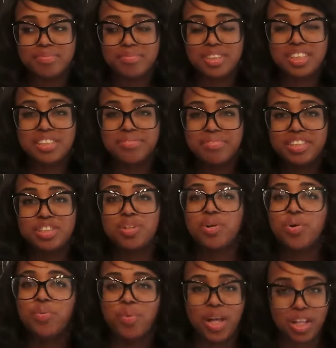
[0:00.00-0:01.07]
just
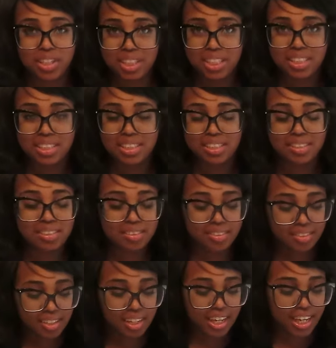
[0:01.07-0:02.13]
physical wellness
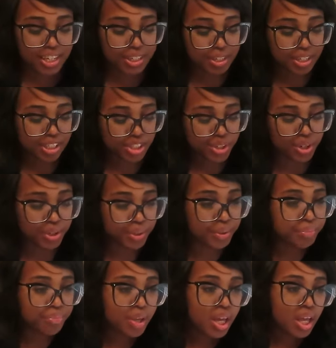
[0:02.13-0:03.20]
under
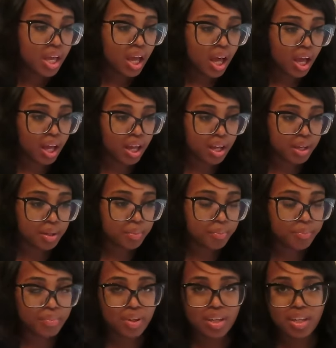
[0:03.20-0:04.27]
control.
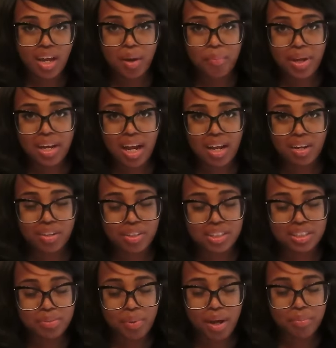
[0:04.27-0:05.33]
Y'all may not know
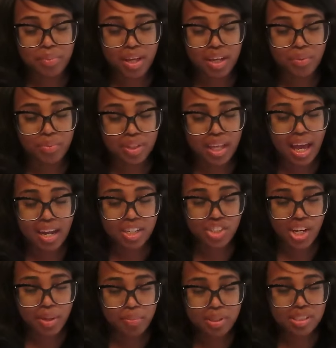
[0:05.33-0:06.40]
this, but I'm like really out of
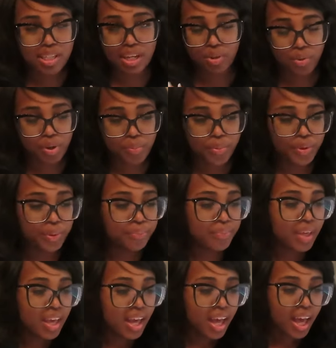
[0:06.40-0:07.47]
shape. It's like horrible.
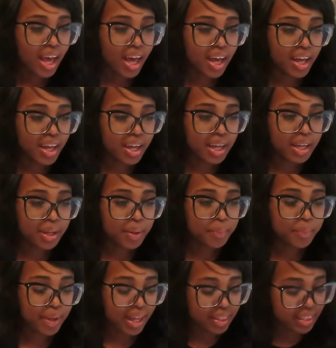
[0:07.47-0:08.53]

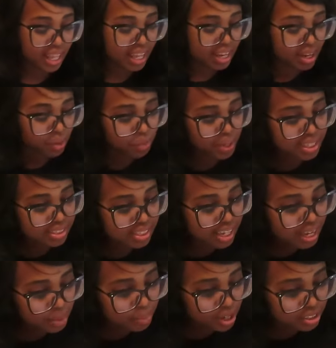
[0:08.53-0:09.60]
And then Wednesday
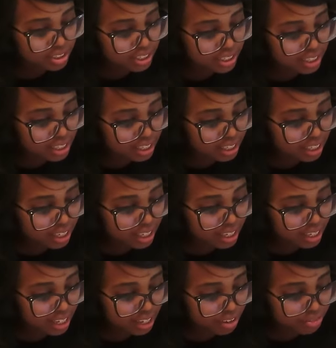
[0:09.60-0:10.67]
I'm also gonna
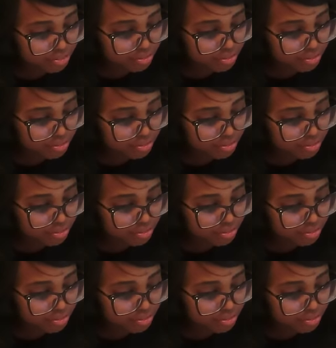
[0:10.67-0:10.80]
cut and